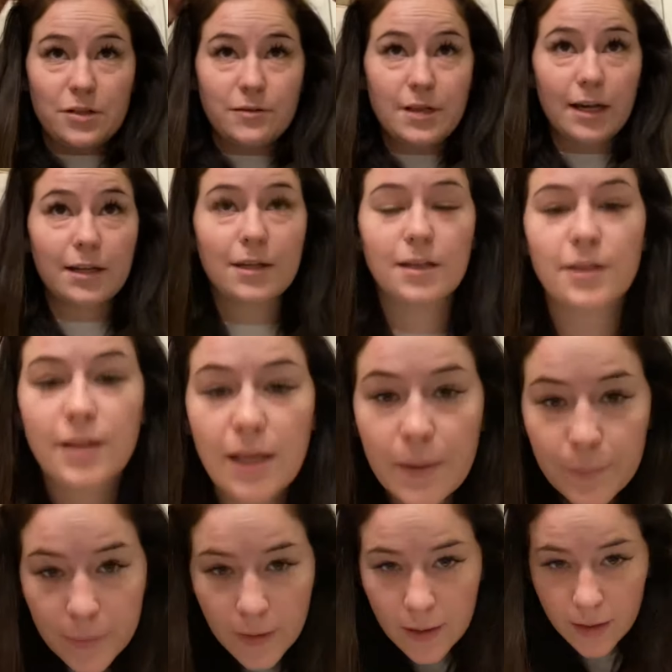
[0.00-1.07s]
technically.
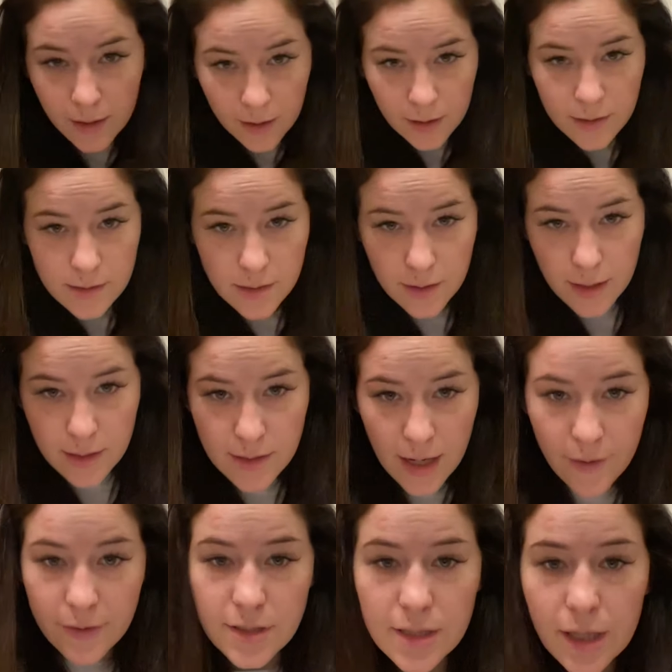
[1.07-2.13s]
So there's how
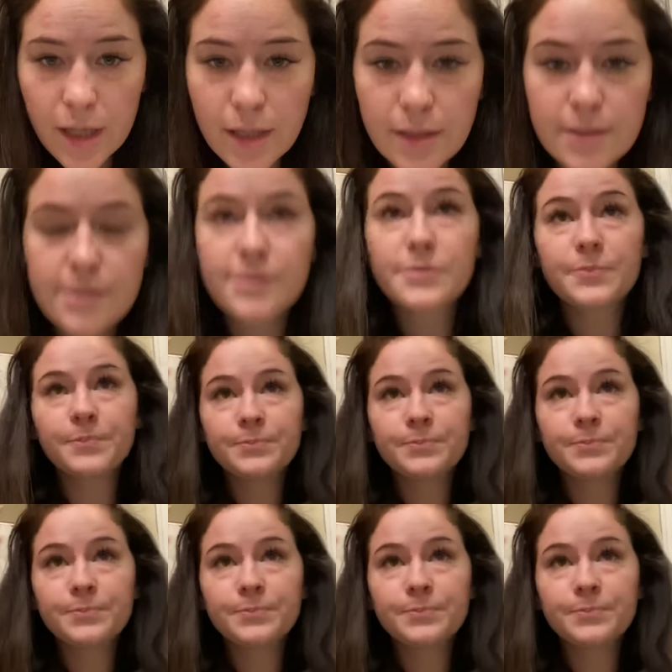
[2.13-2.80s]
it looks.